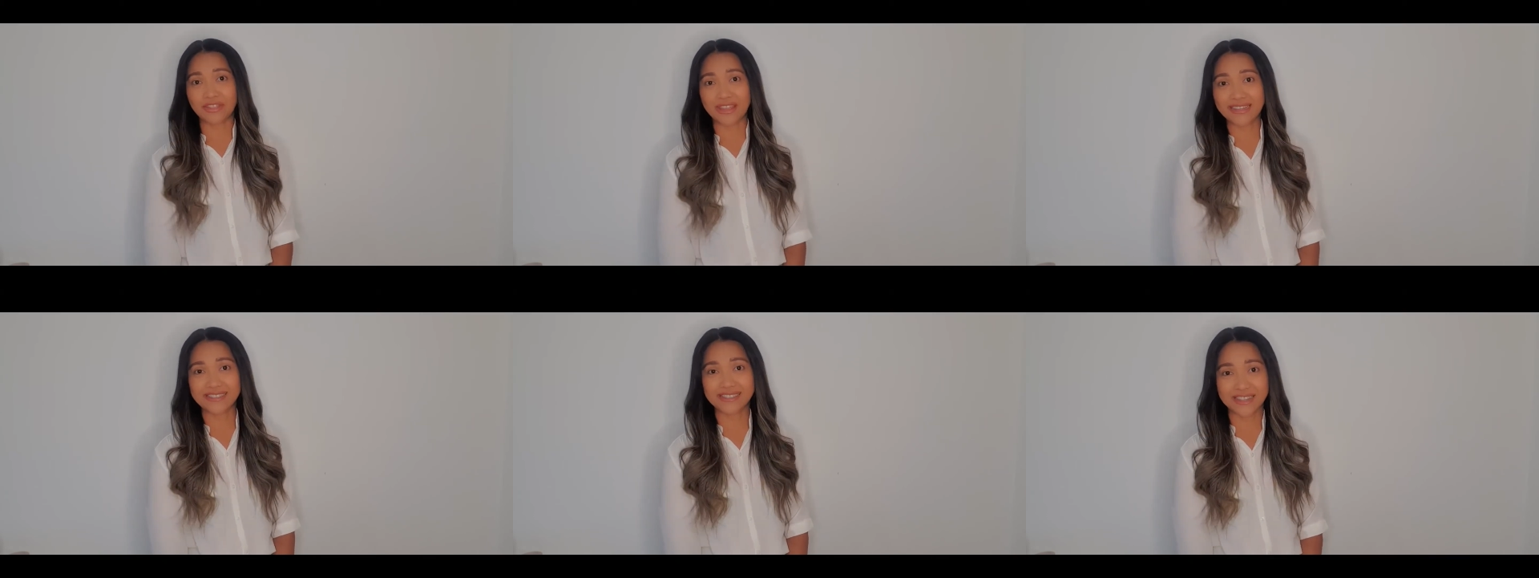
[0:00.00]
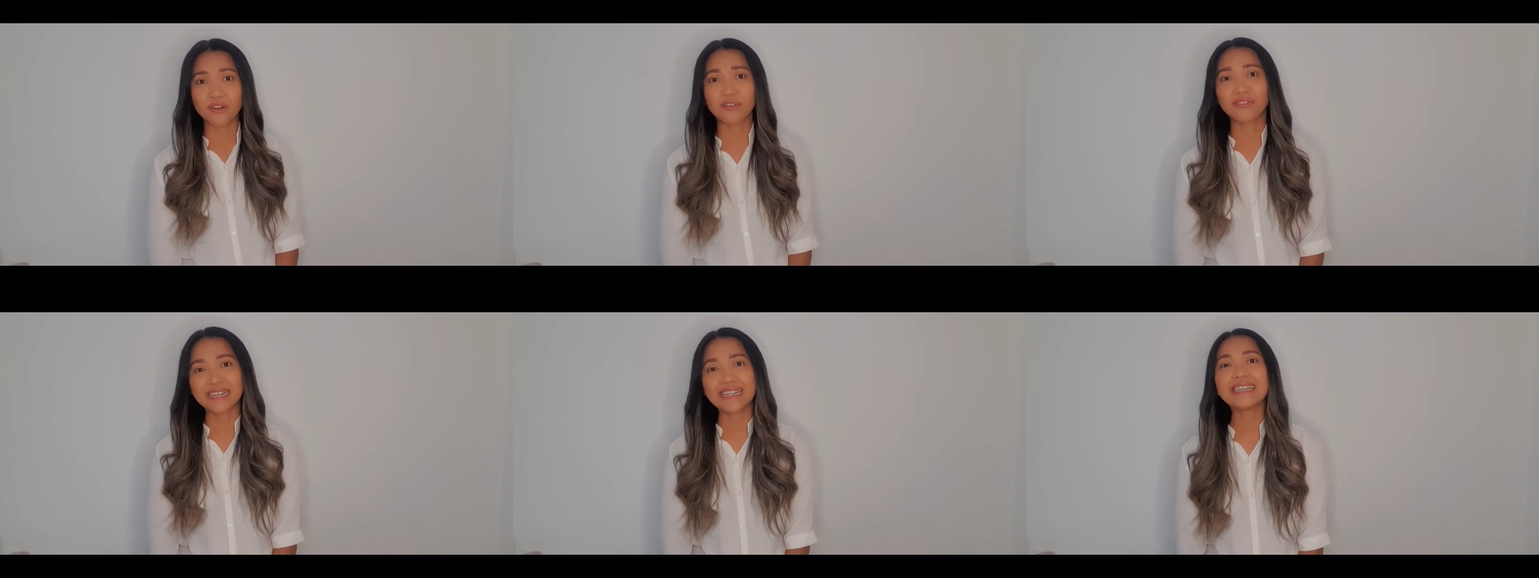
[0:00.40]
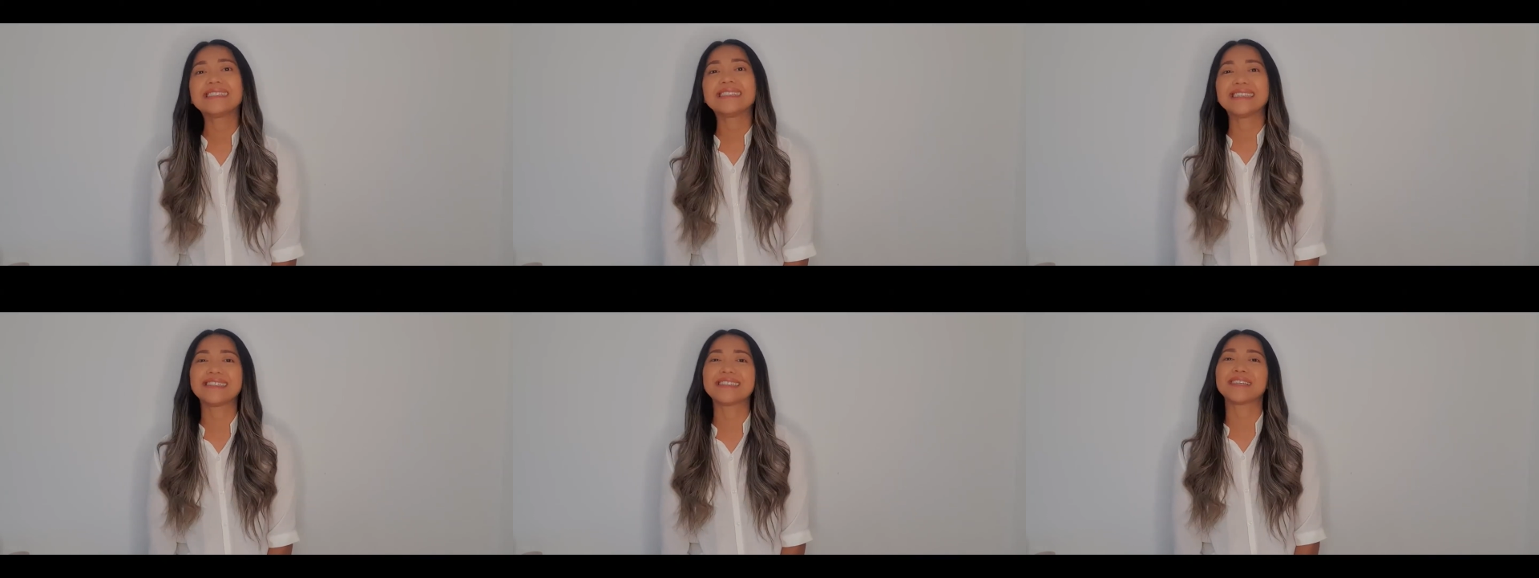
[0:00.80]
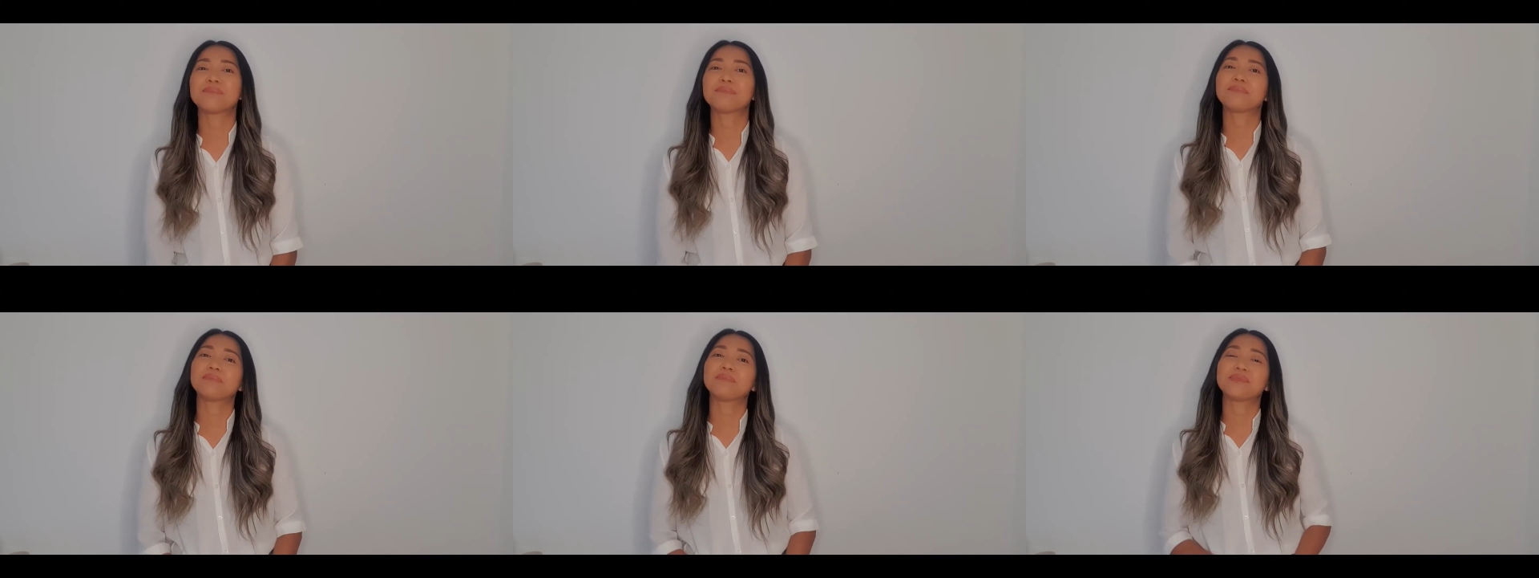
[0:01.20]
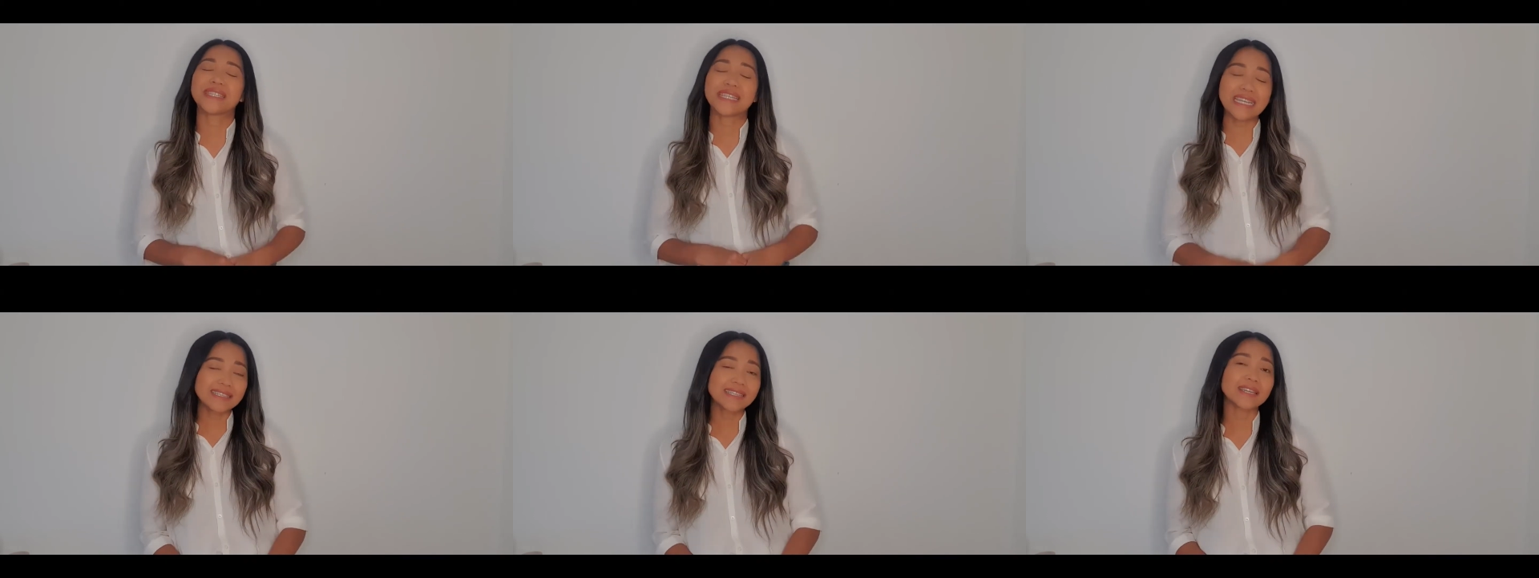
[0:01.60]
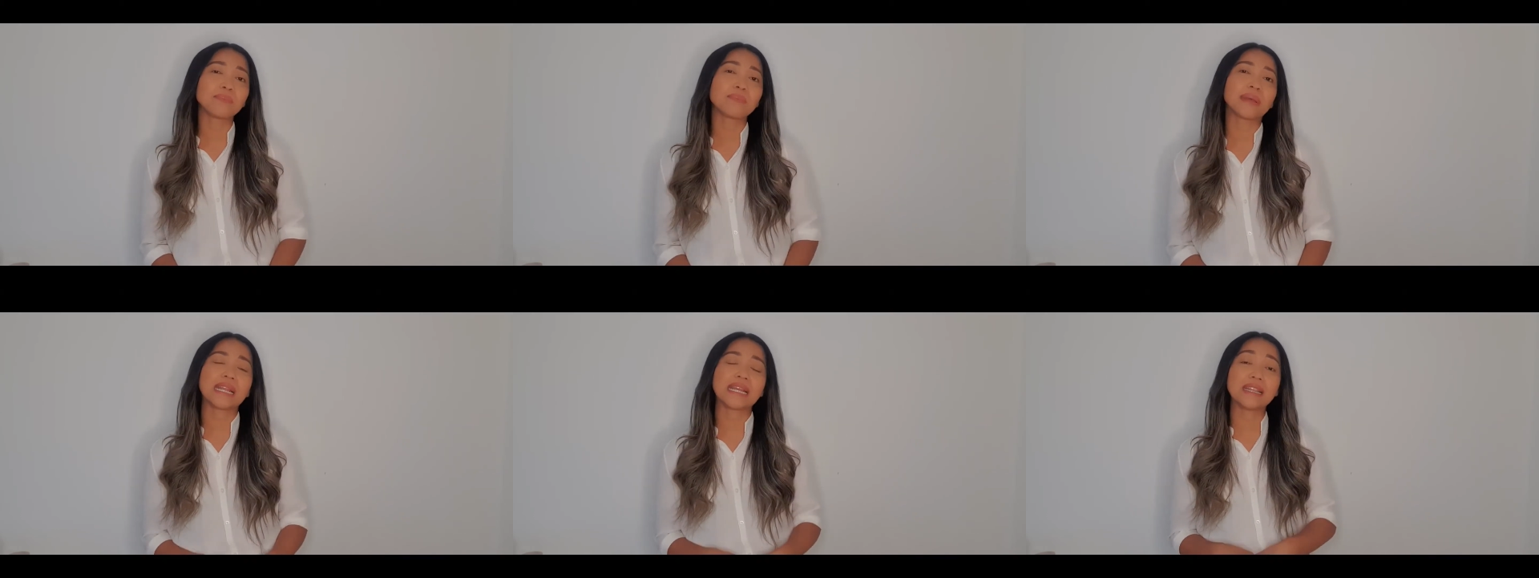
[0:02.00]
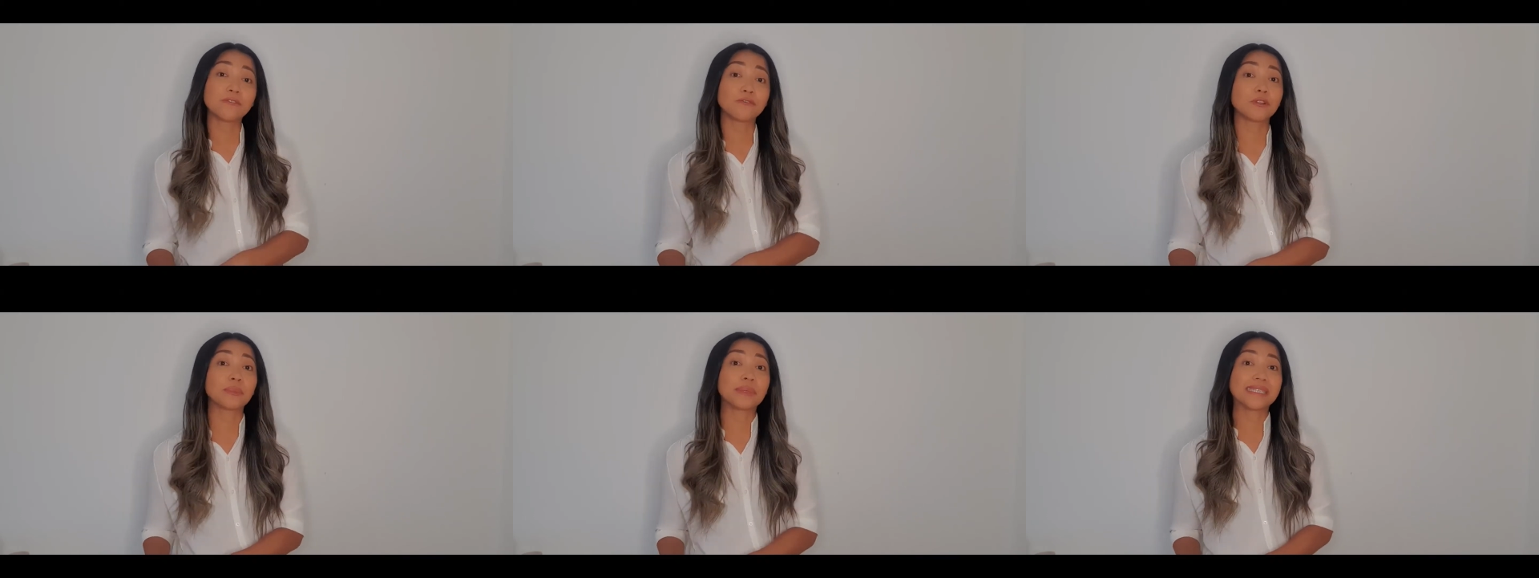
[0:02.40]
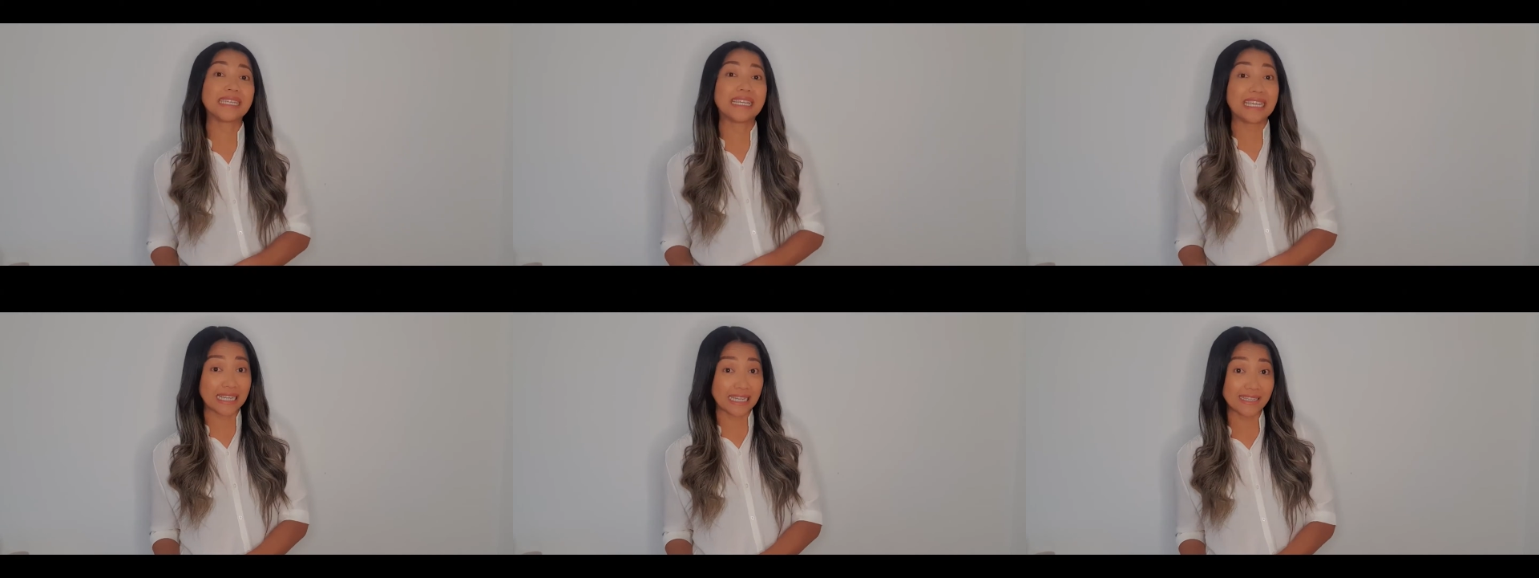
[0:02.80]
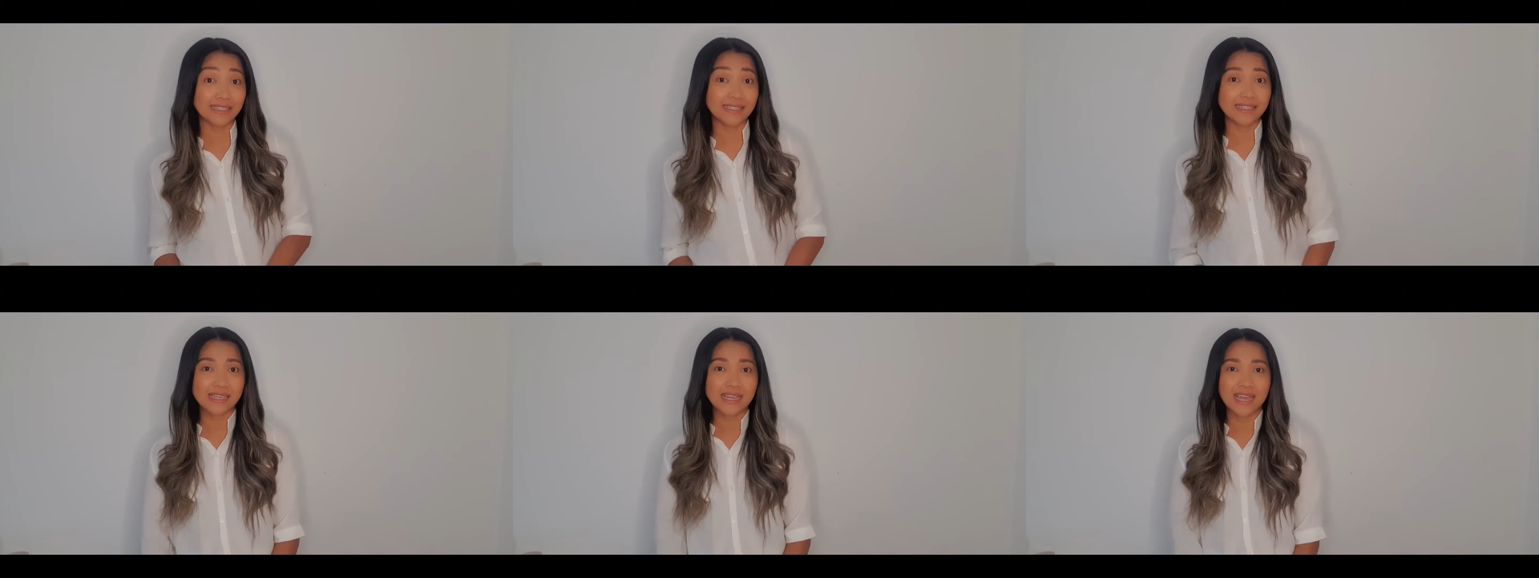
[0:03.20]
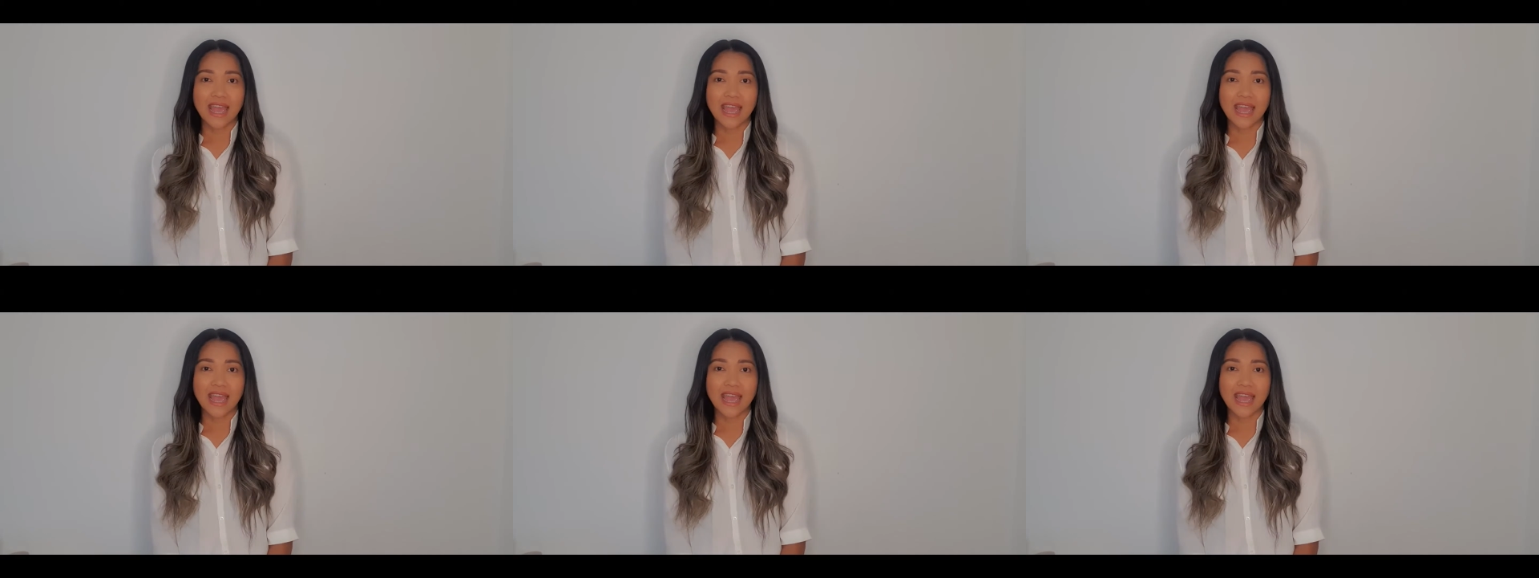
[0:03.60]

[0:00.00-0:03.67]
That's not really a season, but in the Philippines it is,